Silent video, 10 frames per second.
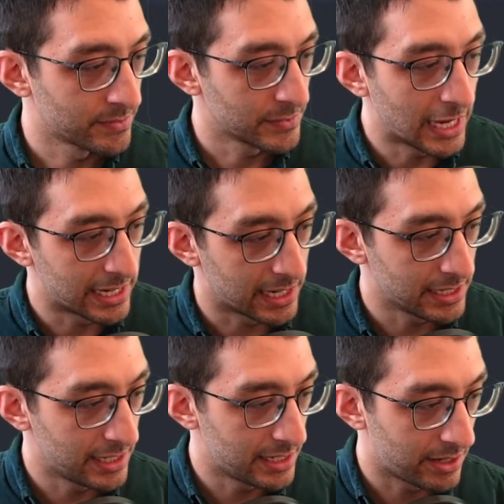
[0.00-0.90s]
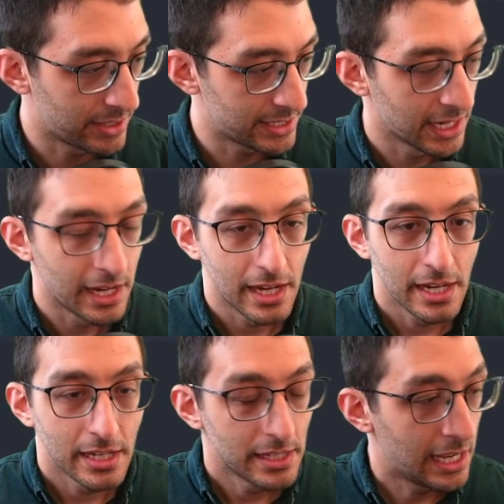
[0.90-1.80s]
Yeah, not needed nowadays.
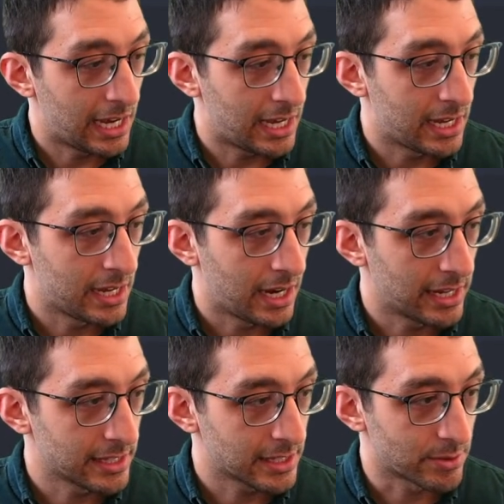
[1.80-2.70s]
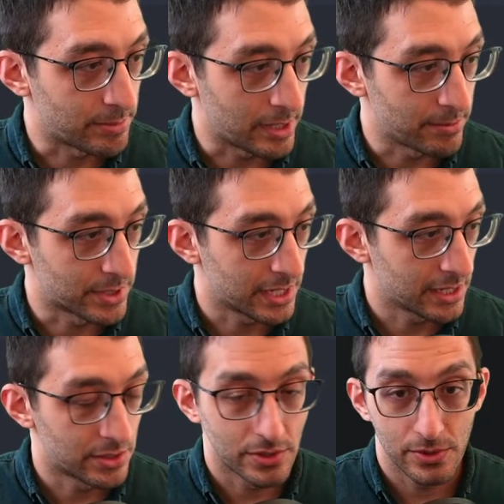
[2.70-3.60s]
Yeah, I think that's what Blub was
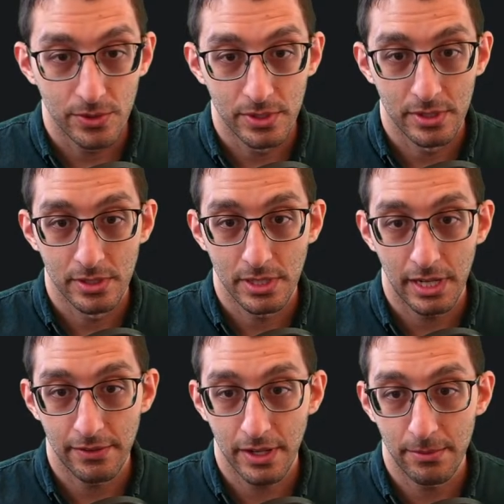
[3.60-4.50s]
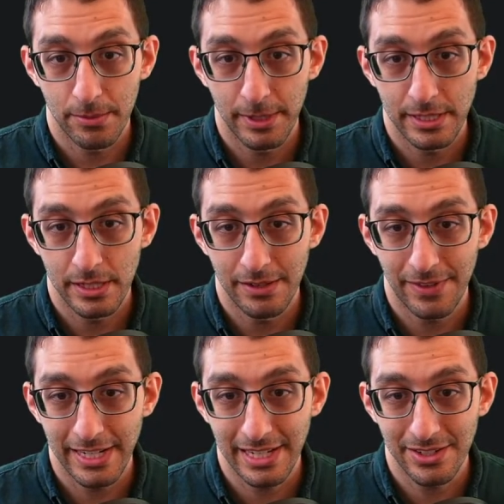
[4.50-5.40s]
saying too, that I've copy pasted. In
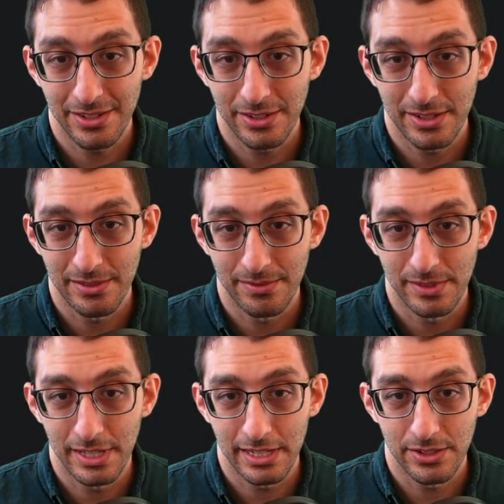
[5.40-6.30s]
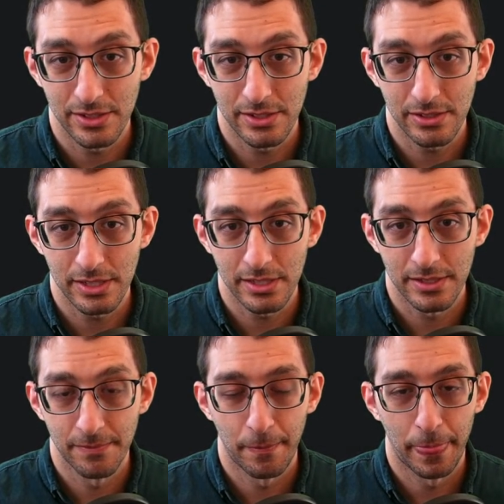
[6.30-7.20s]
fact, I should just delete this.